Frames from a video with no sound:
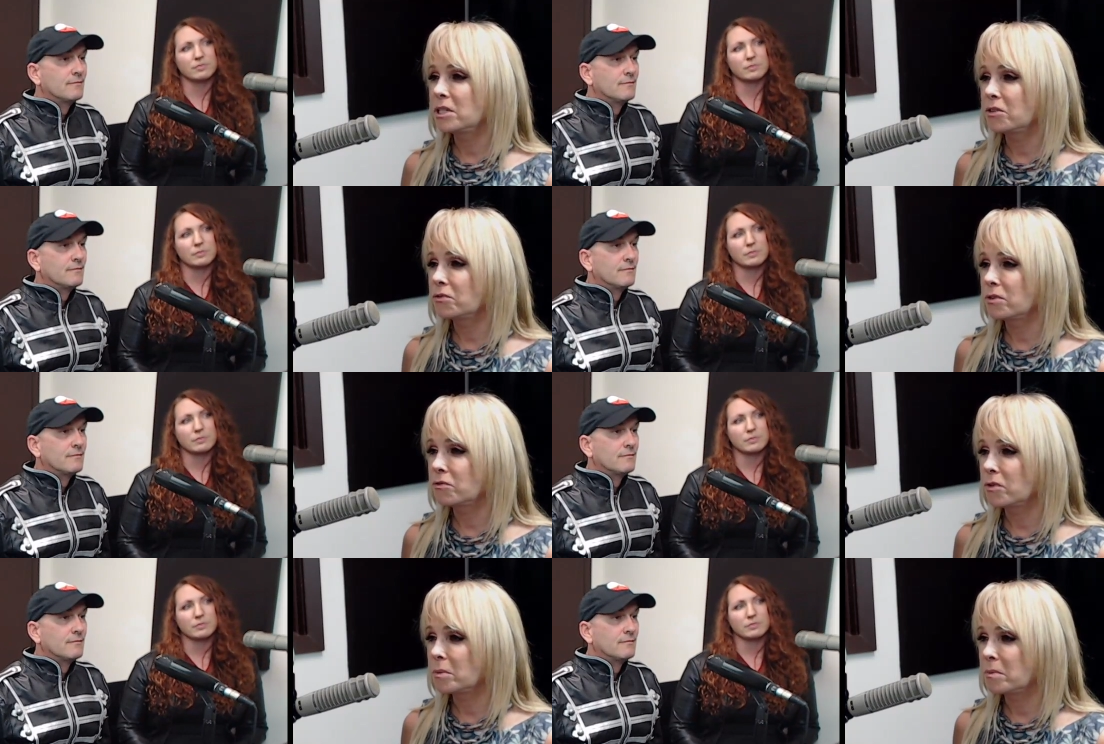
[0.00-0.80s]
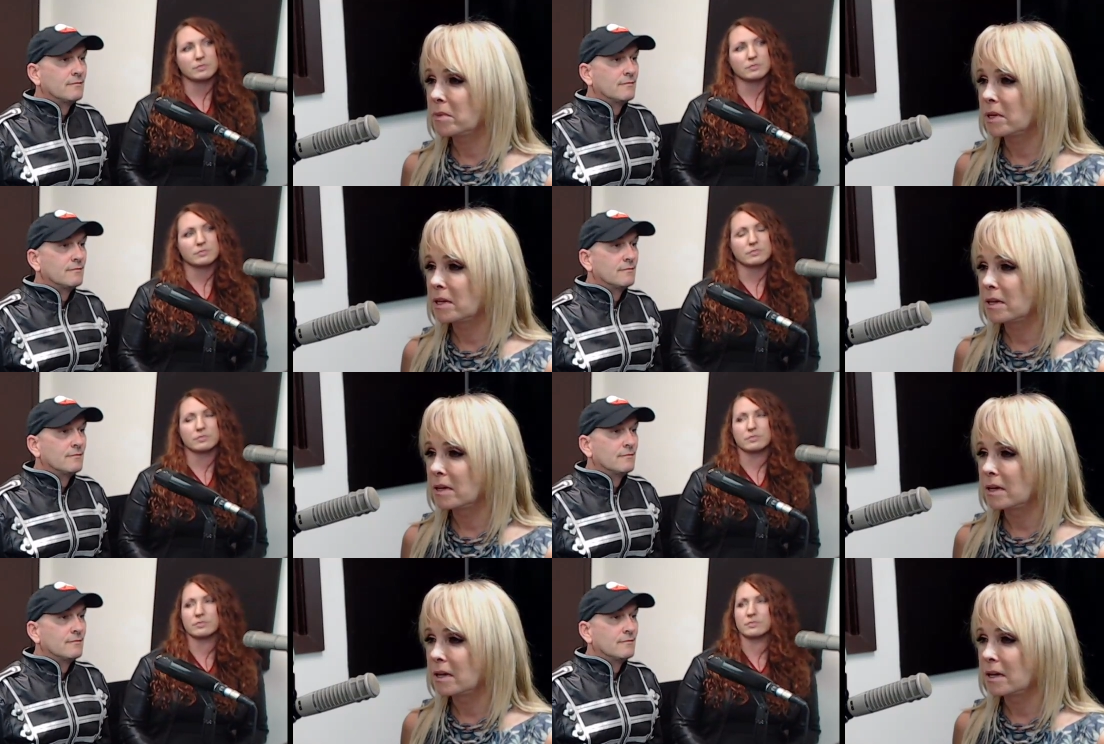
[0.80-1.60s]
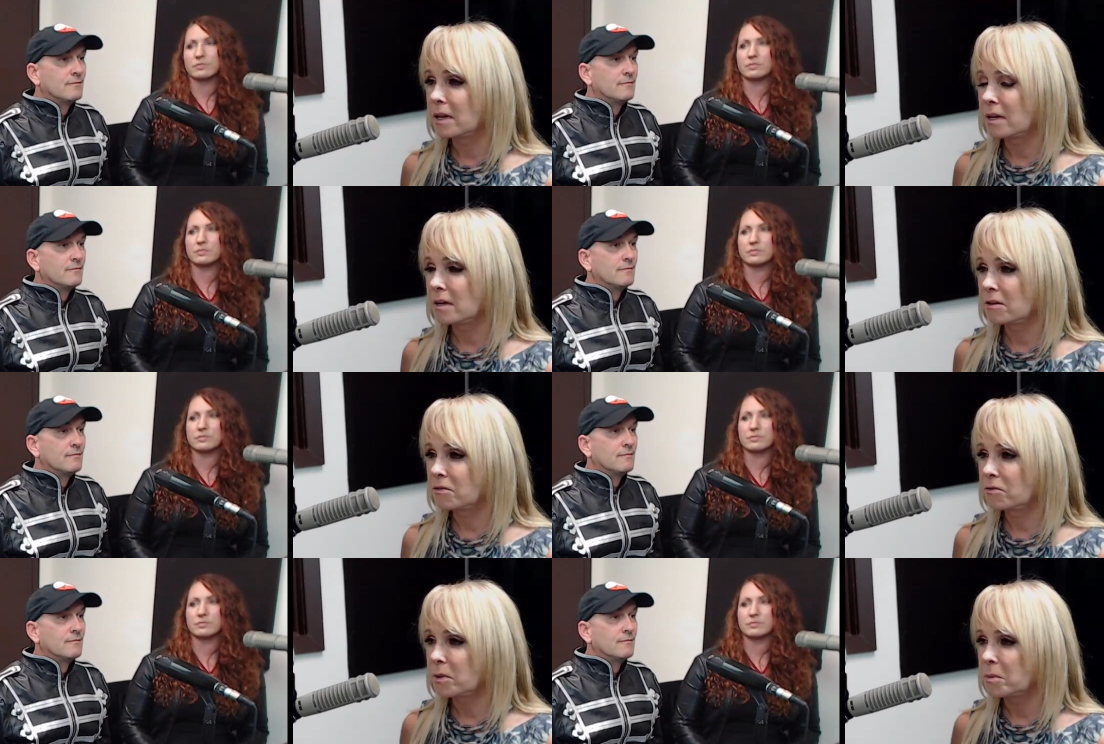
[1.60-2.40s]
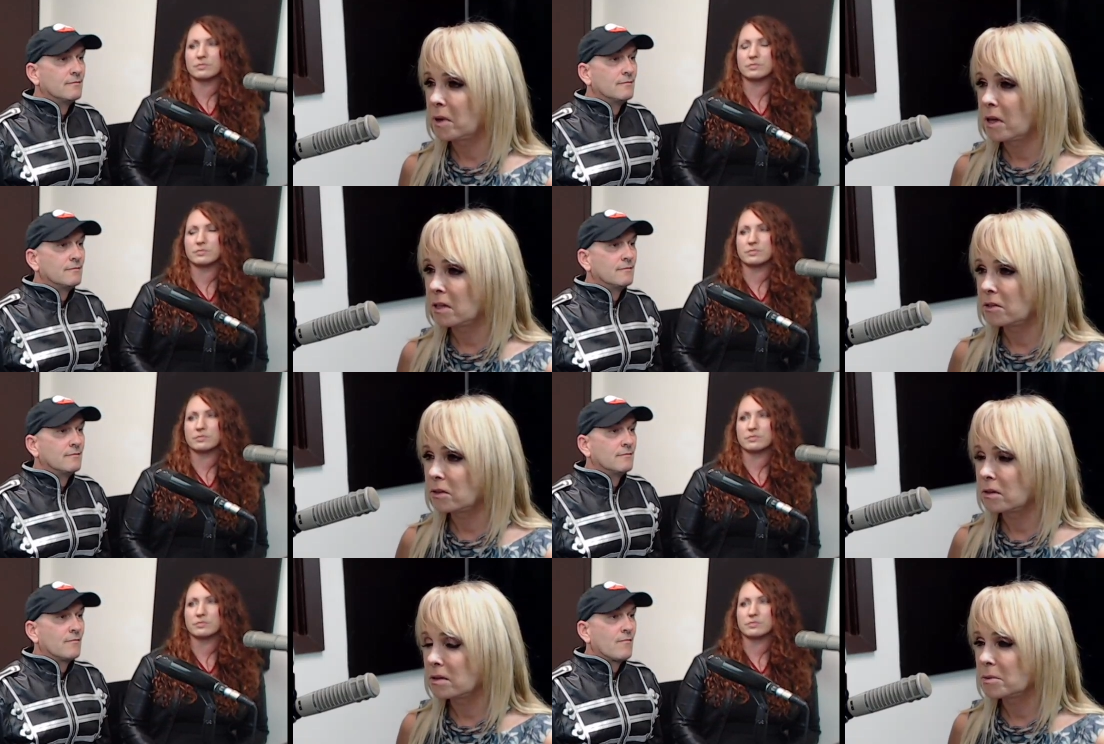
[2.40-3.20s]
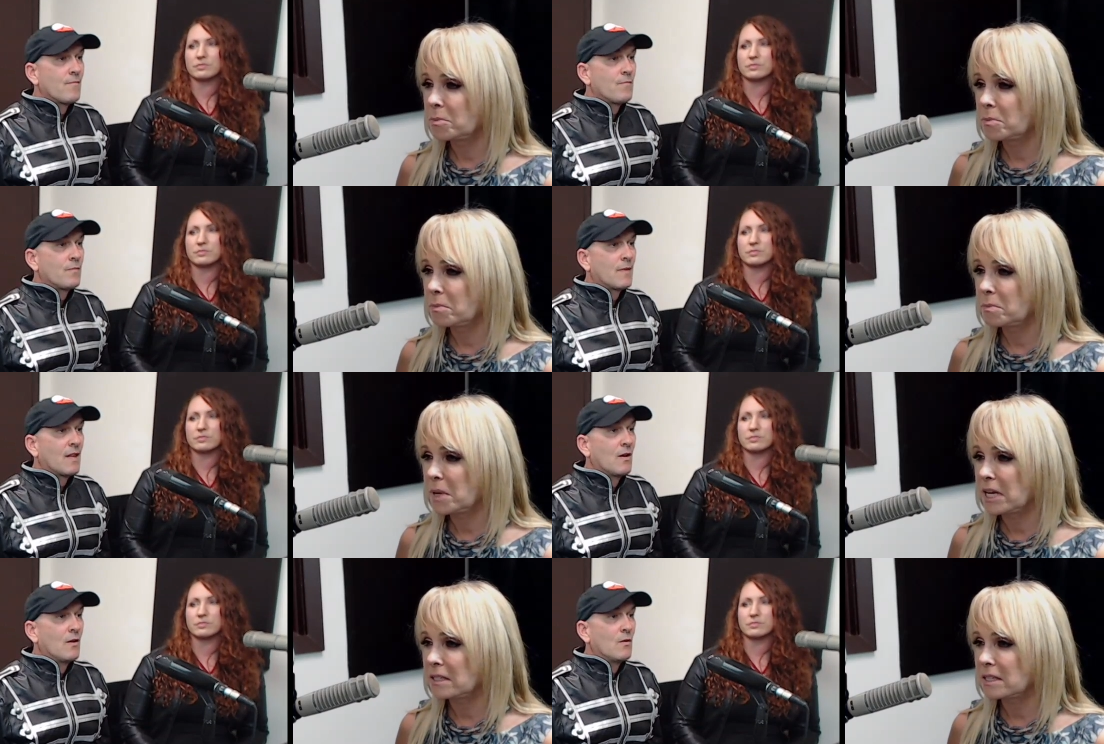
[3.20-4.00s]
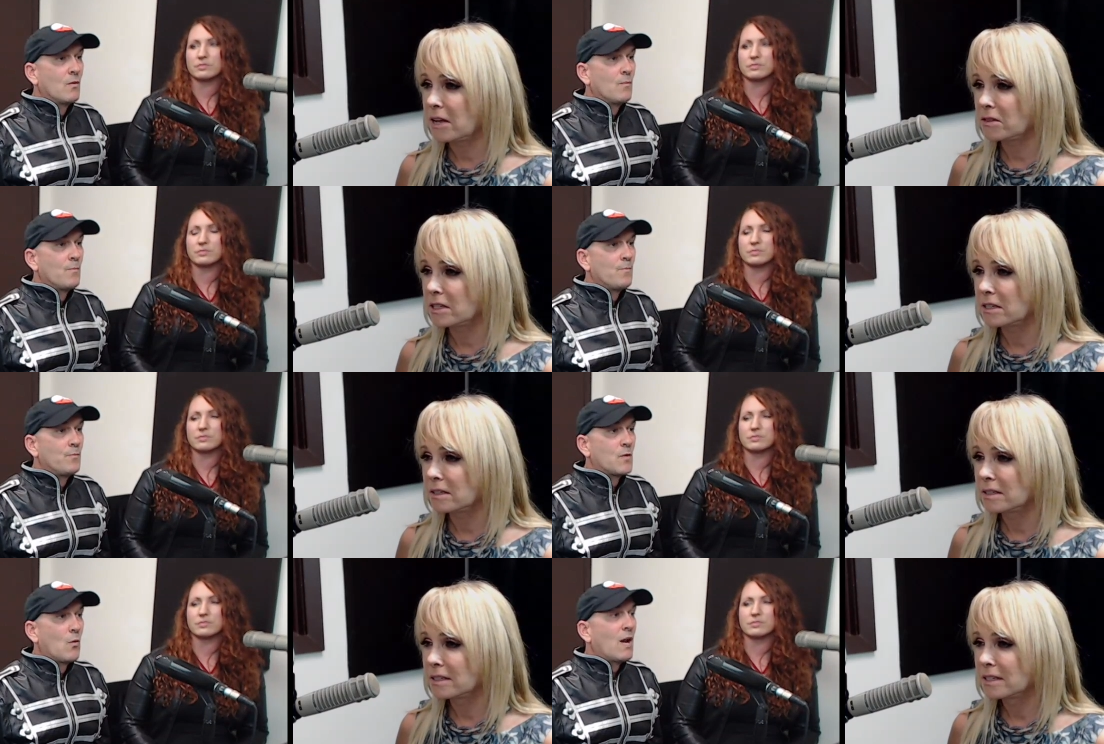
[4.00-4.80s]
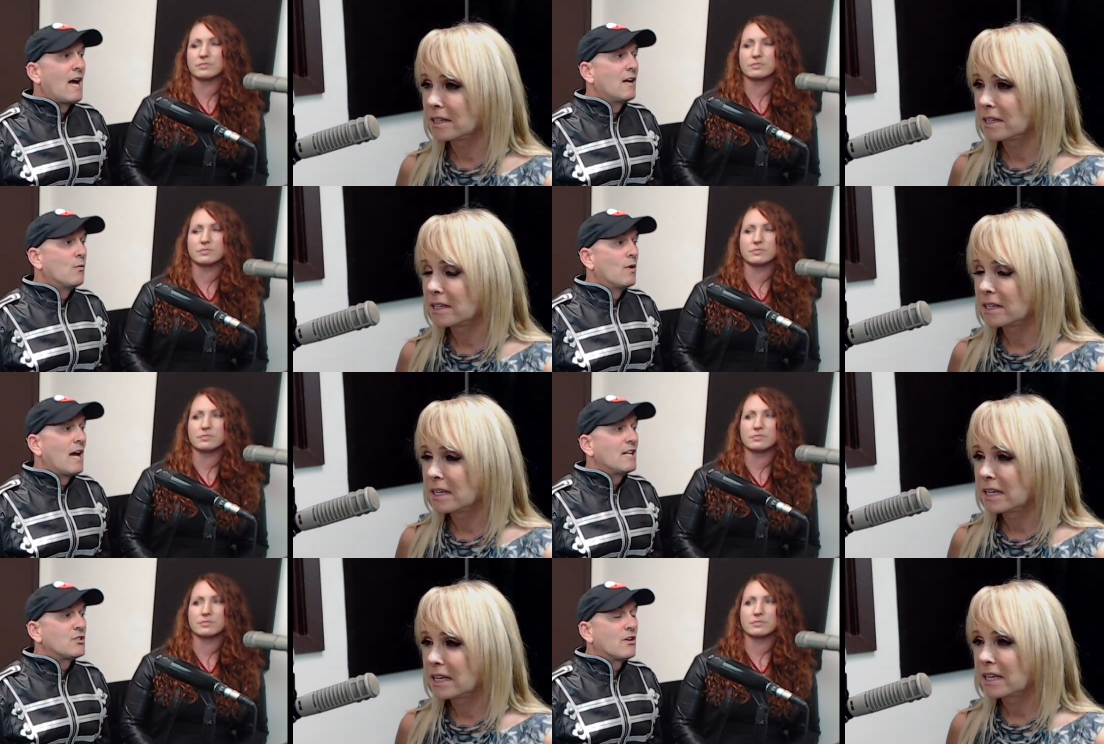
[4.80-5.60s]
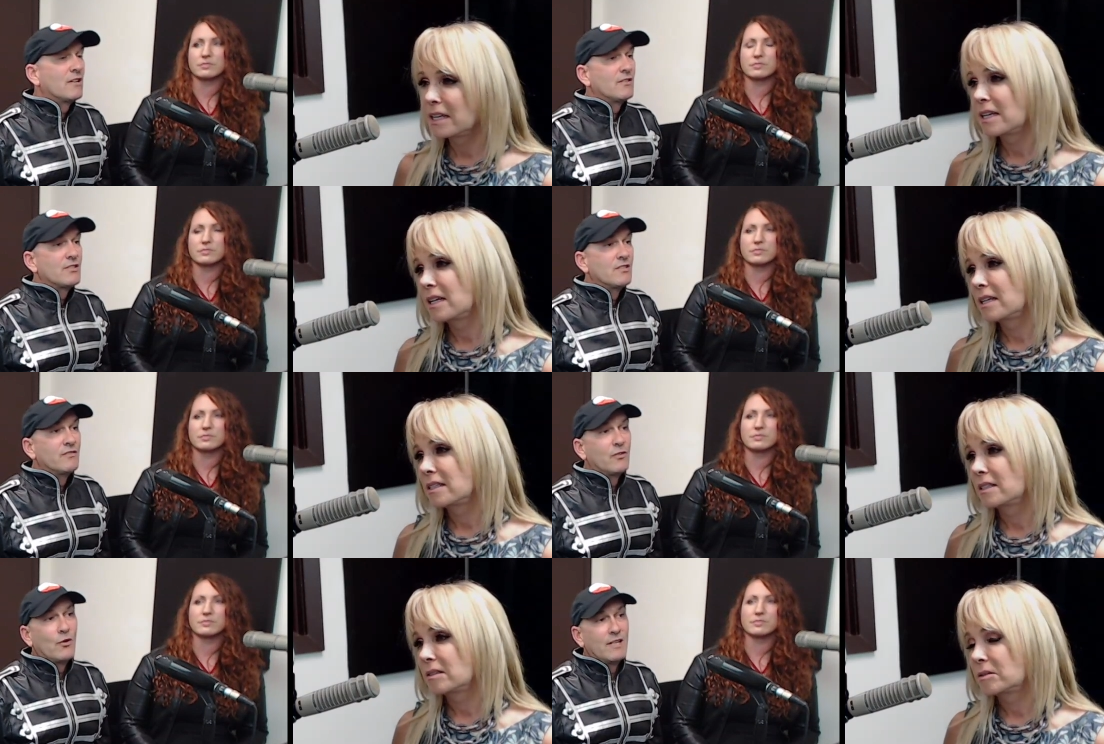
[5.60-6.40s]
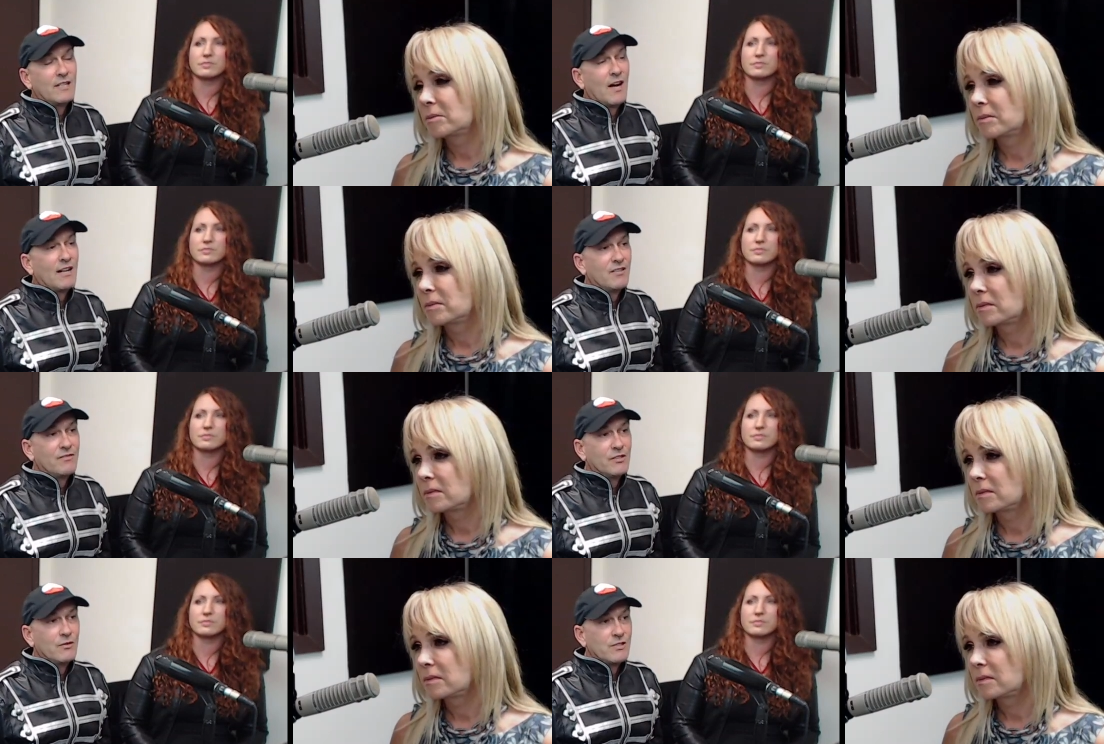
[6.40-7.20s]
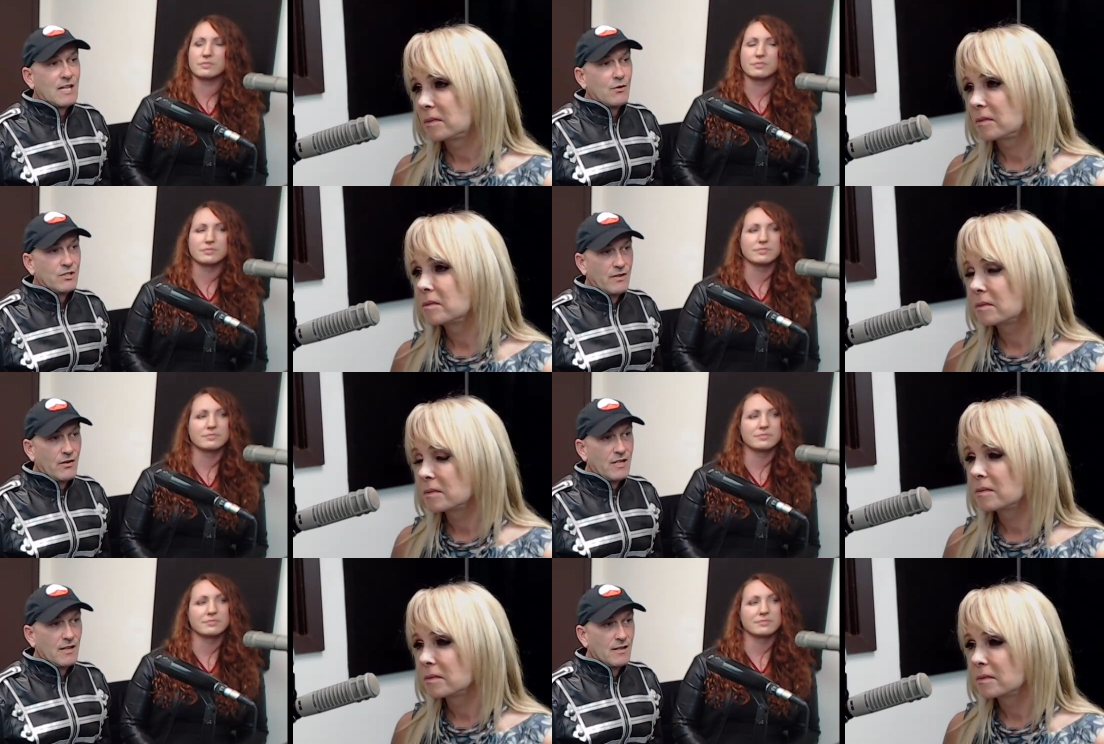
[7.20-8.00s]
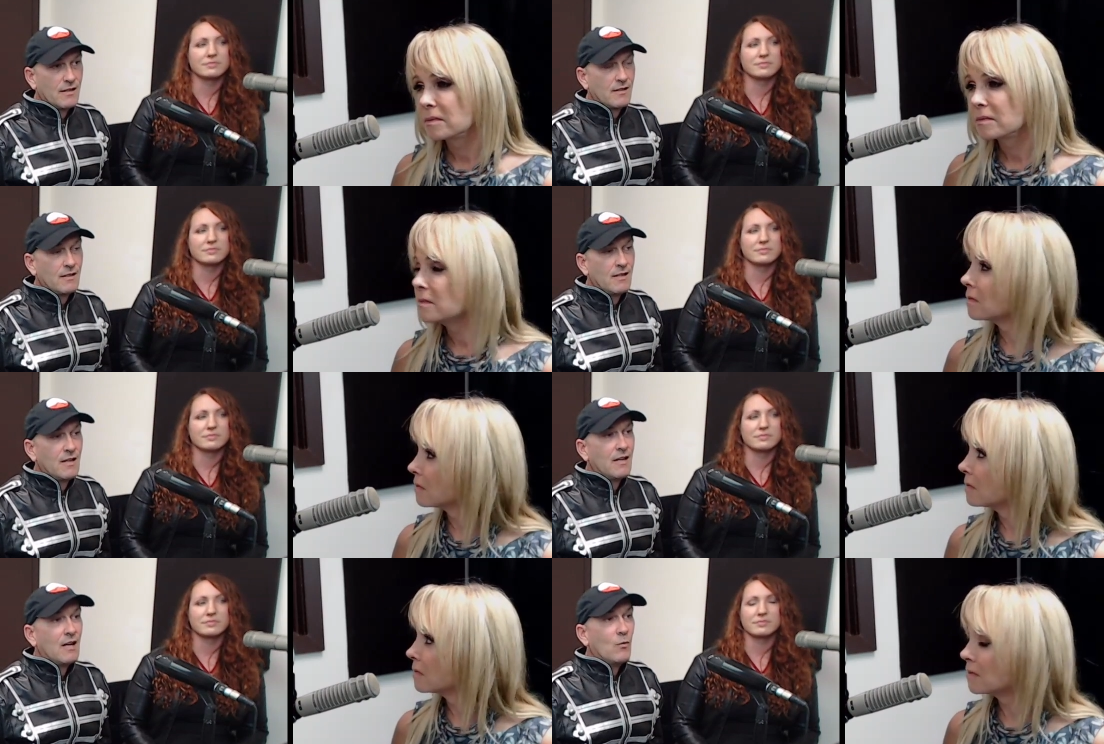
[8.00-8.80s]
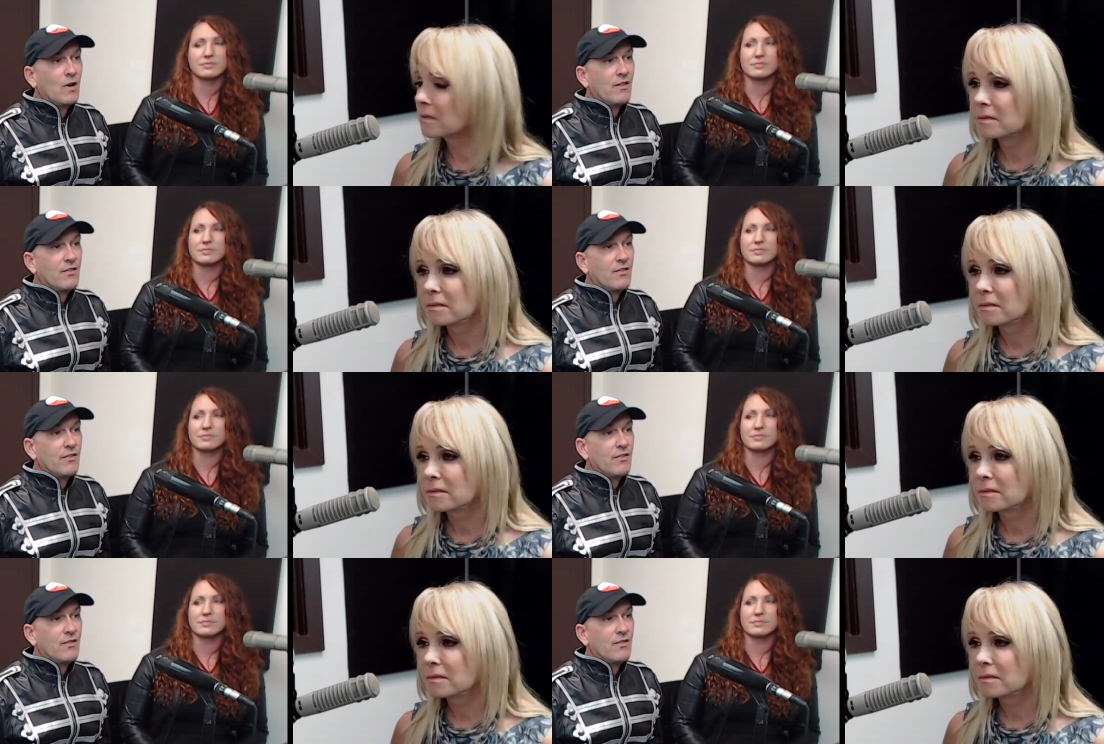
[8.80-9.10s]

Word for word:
Speaker 1: different from uh, from all other bands out there?
Speaker 2: When I when I started listening to Floyd and got influenced, I was very young, and one of